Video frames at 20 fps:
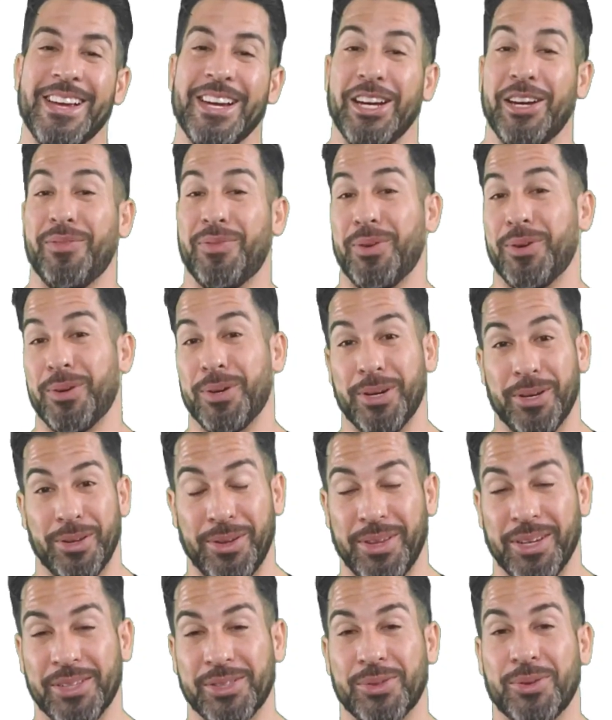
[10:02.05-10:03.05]
if there are
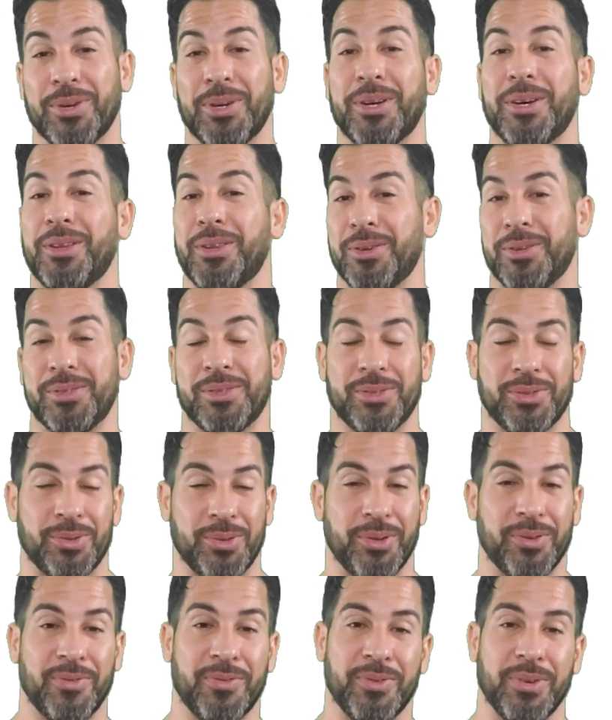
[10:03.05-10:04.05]
things going on, there's
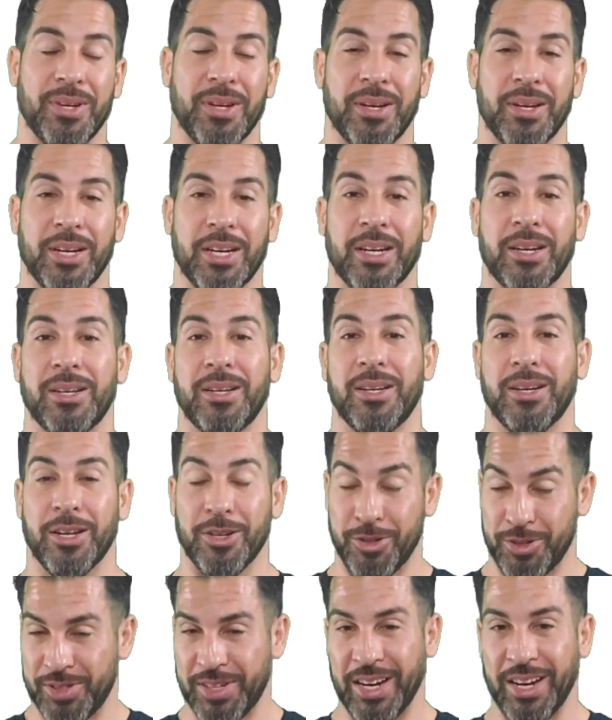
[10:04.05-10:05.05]
sort of
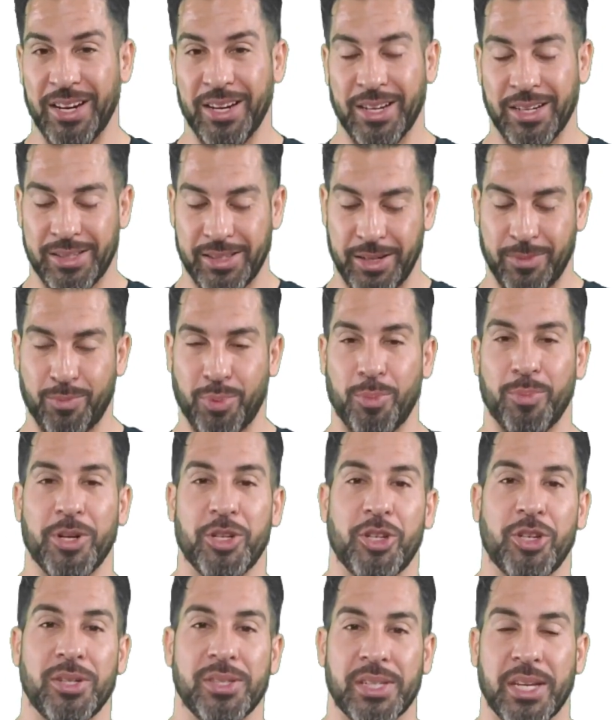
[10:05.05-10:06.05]
understandings and
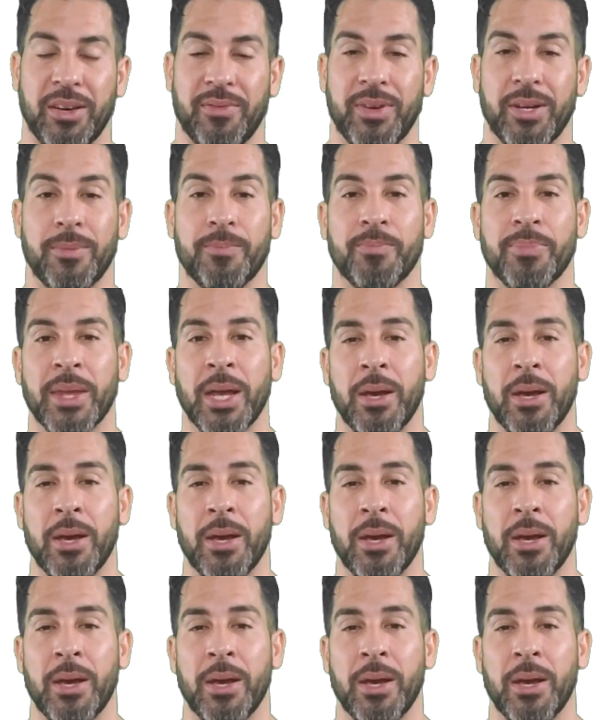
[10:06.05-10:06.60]
permissions given.